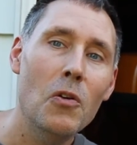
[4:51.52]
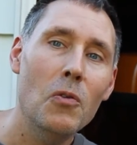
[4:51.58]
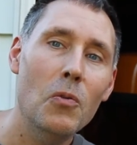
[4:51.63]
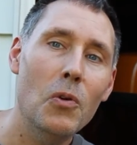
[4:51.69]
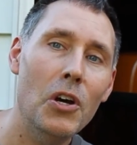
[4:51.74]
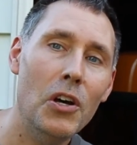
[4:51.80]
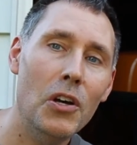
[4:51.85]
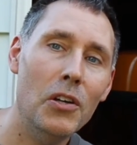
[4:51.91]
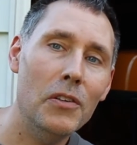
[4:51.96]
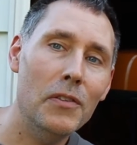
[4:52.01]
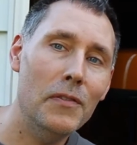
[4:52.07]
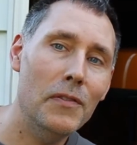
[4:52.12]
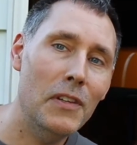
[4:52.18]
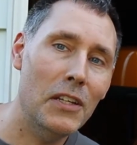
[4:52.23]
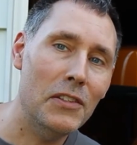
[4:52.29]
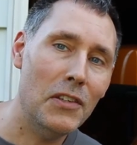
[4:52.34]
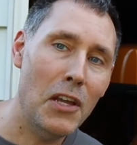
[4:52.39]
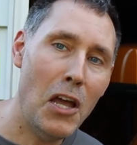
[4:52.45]
Well,
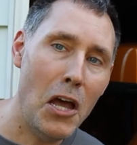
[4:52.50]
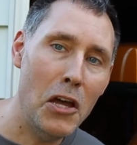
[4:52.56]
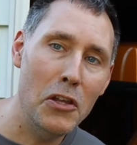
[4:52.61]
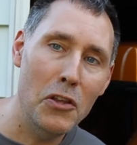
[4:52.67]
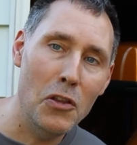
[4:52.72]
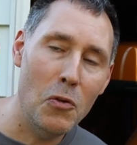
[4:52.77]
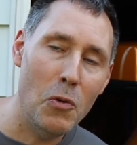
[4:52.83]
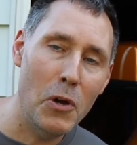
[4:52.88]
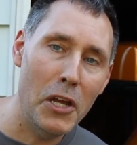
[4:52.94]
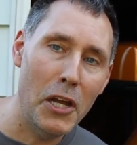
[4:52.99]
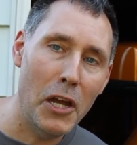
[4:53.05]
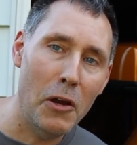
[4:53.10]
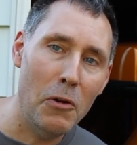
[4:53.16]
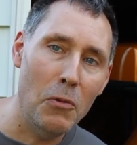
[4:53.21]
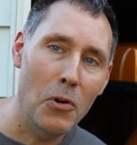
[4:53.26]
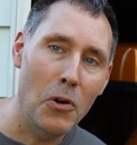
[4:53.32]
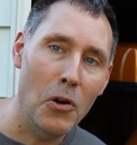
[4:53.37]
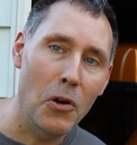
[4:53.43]
that's kind of the way
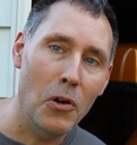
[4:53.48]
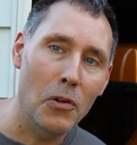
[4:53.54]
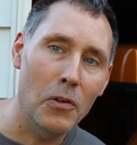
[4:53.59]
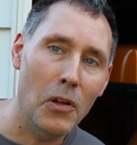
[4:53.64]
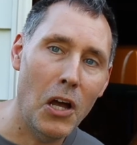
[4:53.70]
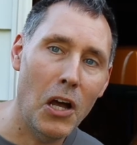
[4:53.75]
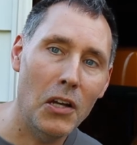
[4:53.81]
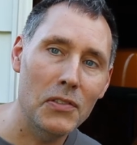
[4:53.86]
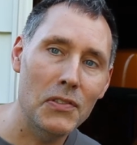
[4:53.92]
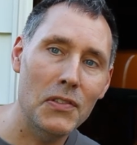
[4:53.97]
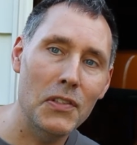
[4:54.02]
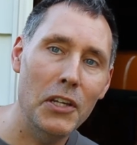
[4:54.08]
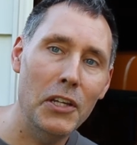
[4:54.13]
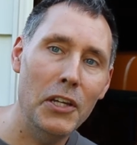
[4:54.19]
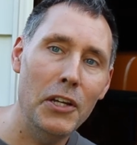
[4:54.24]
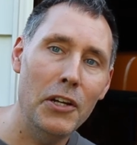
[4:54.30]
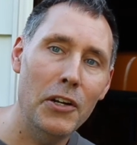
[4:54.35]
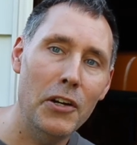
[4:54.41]
I roll. I'll
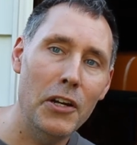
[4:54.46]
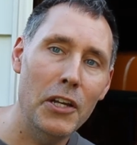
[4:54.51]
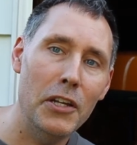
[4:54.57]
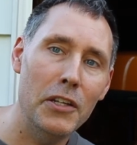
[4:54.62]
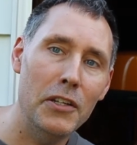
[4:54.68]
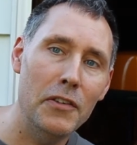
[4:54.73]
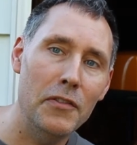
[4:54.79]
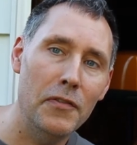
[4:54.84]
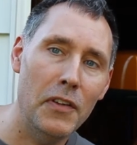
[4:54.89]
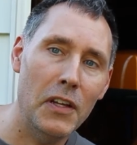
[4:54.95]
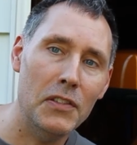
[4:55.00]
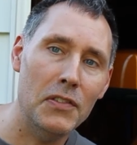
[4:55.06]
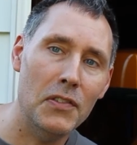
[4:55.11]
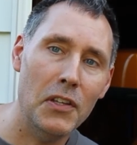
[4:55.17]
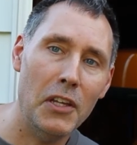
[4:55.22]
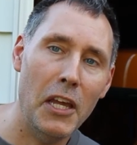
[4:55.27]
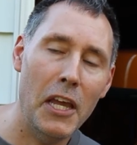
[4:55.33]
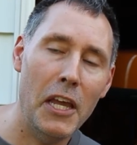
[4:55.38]
sit here and
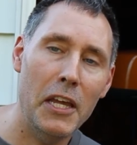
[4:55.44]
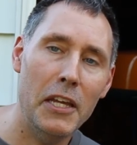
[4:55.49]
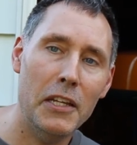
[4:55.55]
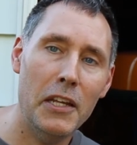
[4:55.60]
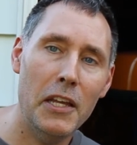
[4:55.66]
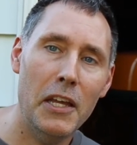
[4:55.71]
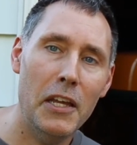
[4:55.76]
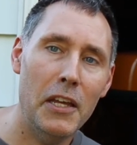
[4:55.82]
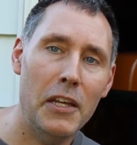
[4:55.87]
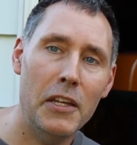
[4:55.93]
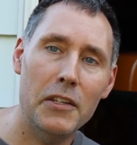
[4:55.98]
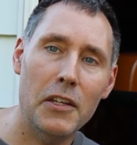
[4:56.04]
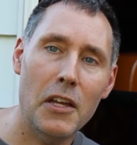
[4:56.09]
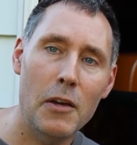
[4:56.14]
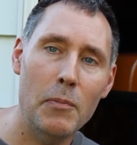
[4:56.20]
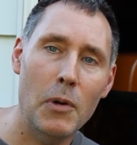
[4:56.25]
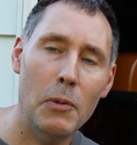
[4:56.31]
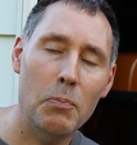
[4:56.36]
investigate and
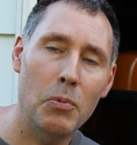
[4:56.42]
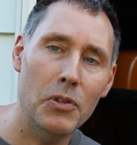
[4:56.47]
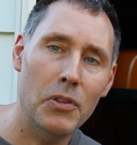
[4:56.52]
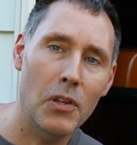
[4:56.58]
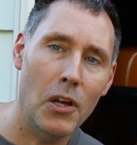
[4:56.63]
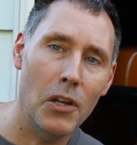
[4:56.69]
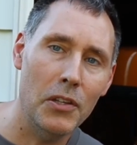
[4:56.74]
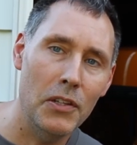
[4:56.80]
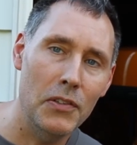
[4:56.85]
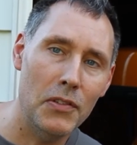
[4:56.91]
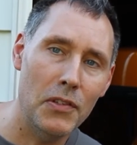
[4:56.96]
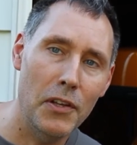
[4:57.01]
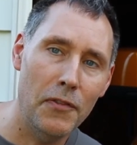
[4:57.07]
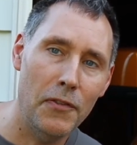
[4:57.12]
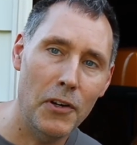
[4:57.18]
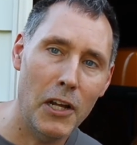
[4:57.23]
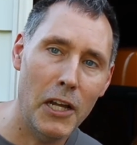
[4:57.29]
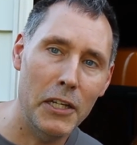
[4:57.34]
come up with all these
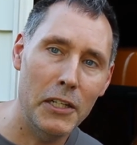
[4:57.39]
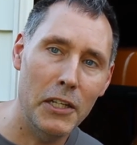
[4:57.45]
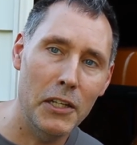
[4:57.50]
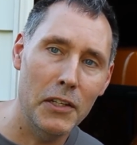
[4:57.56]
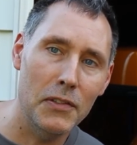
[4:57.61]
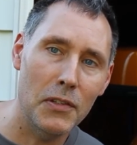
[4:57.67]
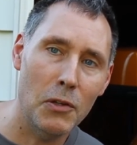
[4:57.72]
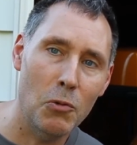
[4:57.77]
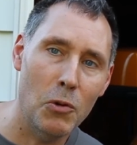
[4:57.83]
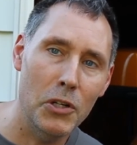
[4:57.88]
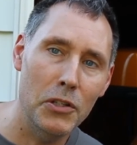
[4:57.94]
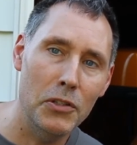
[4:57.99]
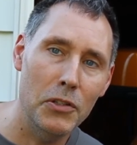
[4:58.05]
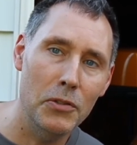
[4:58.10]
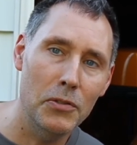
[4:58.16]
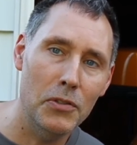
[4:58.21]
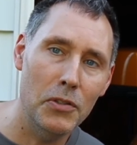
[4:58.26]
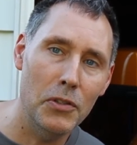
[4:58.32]
different ideas I want
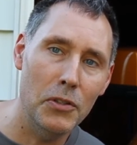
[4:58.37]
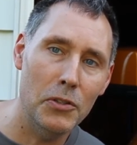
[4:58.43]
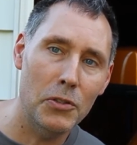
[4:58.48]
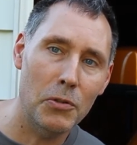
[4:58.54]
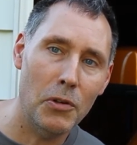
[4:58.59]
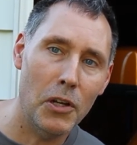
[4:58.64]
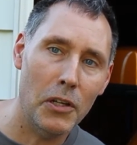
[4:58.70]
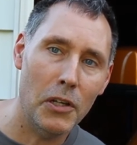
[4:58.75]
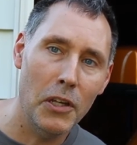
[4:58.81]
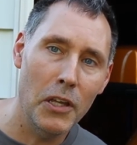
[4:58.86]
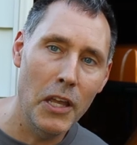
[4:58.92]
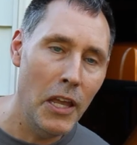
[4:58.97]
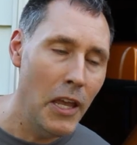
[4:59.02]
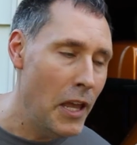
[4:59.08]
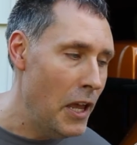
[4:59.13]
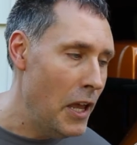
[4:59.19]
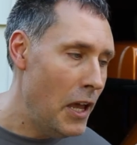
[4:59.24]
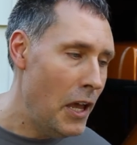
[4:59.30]
to do to the truck,
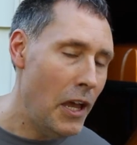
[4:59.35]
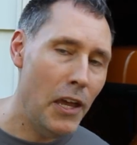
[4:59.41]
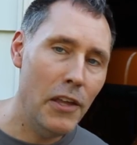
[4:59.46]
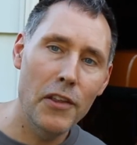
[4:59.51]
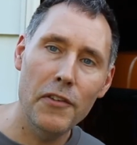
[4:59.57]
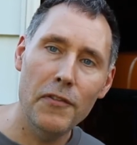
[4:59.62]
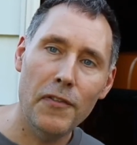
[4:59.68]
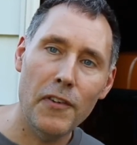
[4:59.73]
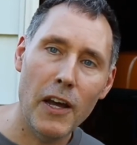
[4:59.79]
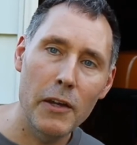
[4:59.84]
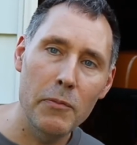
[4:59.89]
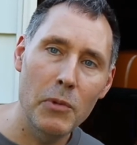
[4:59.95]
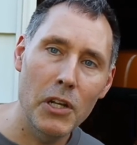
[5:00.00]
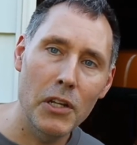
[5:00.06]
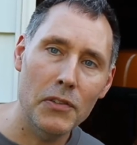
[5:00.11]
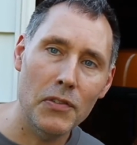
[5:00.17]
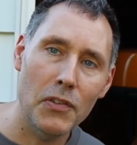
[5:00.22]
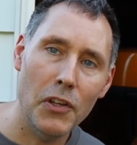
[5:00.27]
and then 5
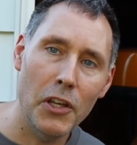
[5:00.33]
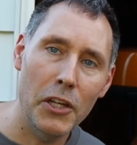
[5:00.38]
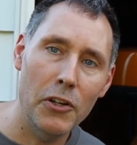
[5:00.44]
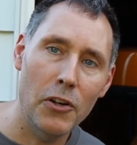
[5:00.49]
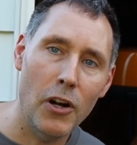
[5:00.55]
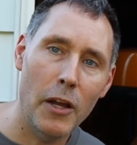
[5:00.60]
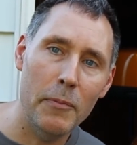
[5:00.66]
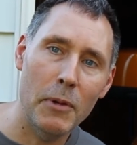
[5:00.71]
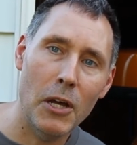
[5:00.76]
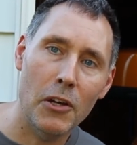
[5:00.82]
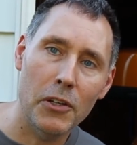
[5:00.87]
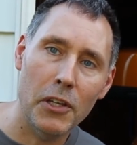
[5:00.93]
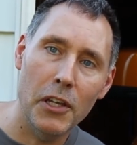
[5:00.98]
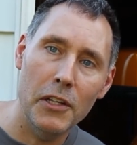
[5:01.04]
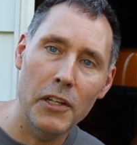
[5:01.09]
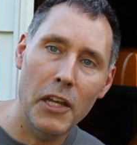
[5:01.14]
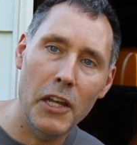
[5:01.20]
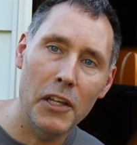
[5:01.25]
minutes later I'm out
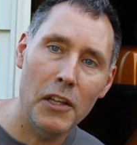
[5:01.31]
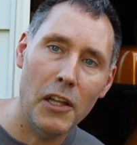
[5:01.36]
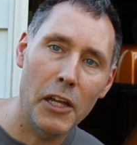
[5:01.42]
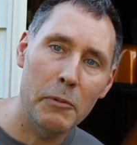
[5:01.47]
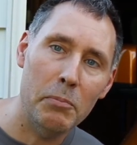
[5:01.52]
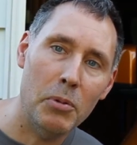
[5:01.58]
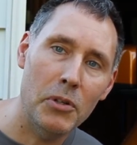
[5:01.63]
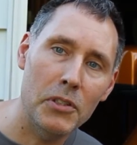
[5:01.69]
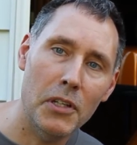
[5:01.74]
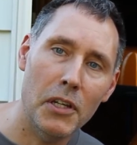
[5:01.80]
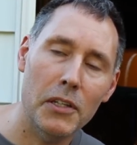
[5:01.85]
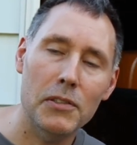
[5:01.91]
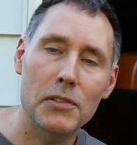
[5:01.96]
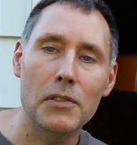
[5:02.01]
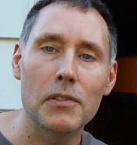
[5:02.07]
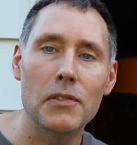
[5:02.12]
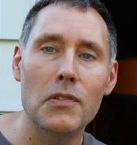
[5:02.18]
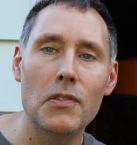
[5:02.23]
getting headlight
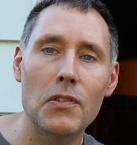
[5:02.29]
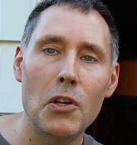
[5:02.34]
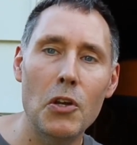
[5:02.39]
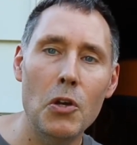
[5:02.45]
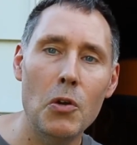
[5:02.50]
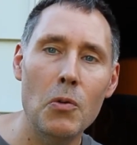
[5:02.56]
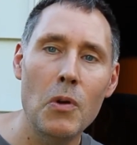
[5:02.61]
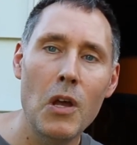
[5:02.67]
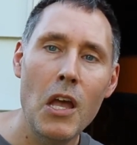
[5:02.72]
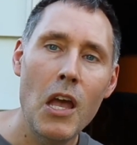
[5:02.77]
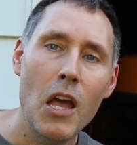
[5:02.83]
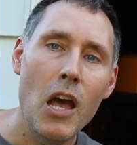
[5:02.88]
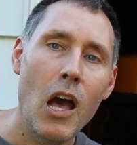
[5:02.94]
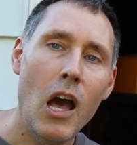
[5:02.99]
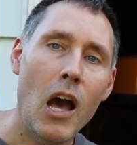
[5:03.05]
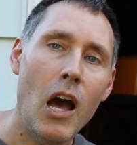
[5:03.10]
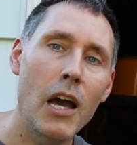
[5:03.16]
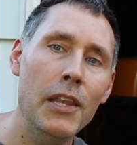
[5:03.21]
protection. So
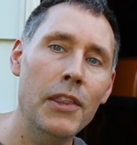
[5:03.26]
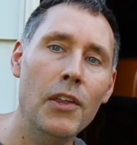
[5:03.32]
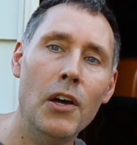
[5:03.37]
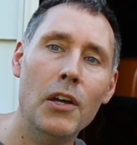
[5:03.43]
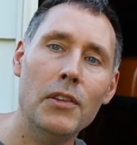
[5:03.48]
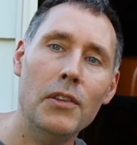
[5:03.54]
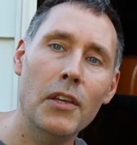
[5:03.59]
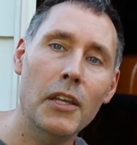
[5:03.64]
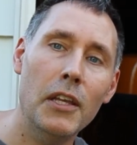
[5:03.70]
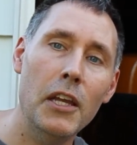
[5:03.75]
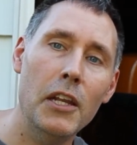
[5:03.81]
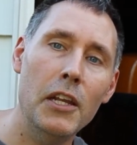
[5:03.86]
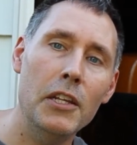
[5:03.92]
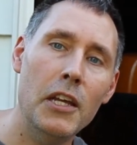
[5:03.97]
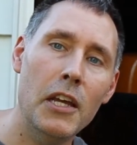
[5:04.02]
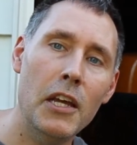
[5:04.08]
I thought that getting